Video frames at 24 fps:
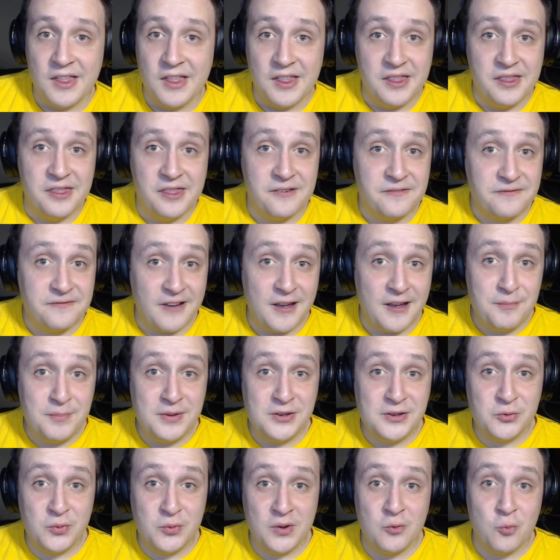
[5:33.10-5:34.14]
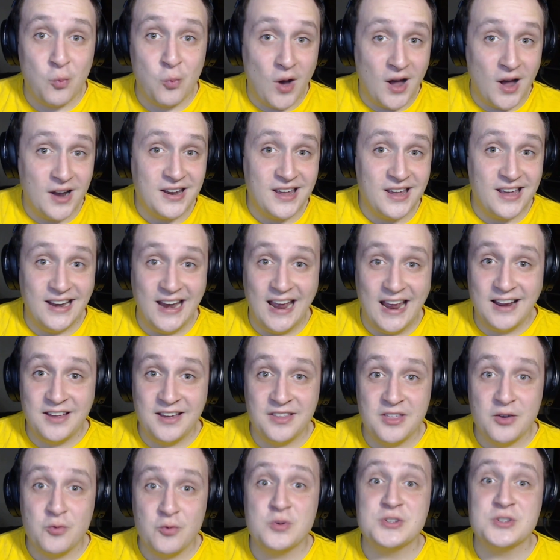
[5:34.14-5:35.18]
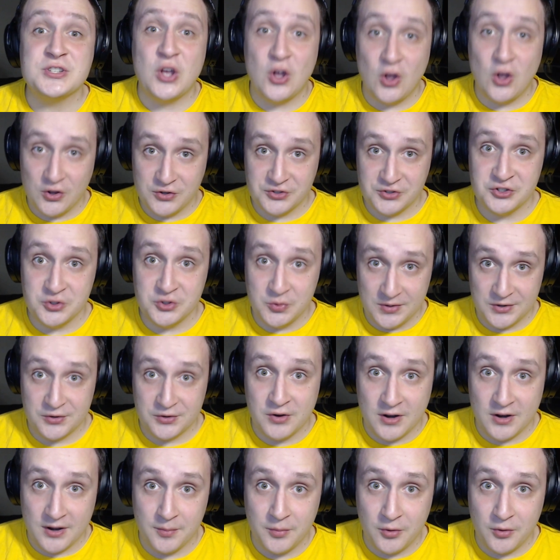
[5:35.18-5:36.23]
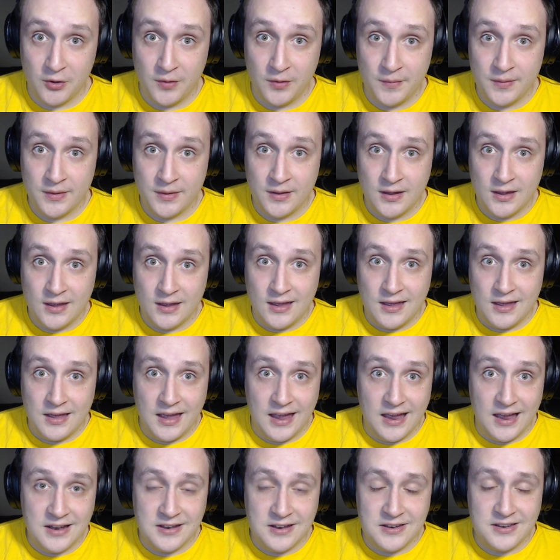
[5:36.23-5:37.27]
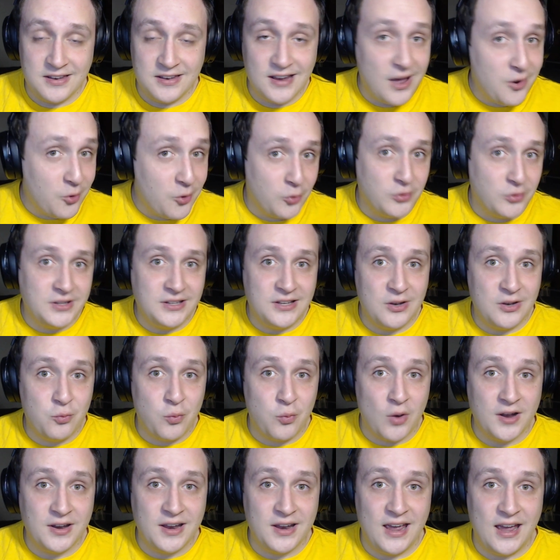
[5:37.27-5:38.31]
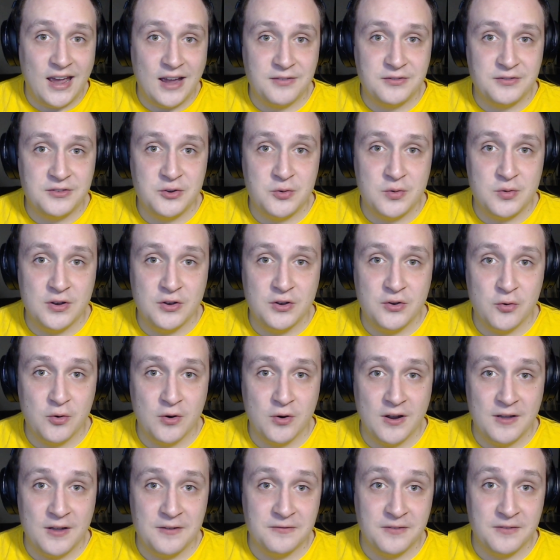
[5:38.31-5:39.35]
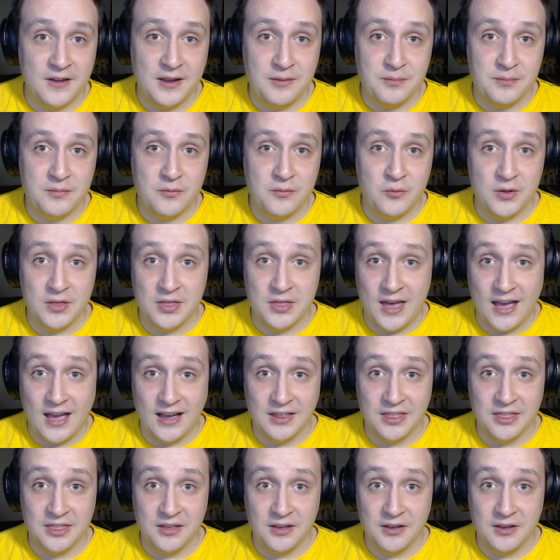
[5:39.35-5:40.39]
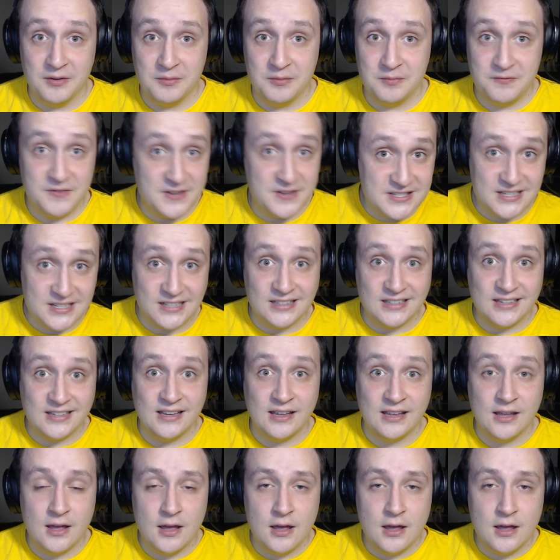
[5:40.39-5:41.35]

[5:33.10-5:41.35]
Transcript: The fight between Wanda and Agatha was also incredible. And not only did Wanda have to endure a fight with Agatha physically,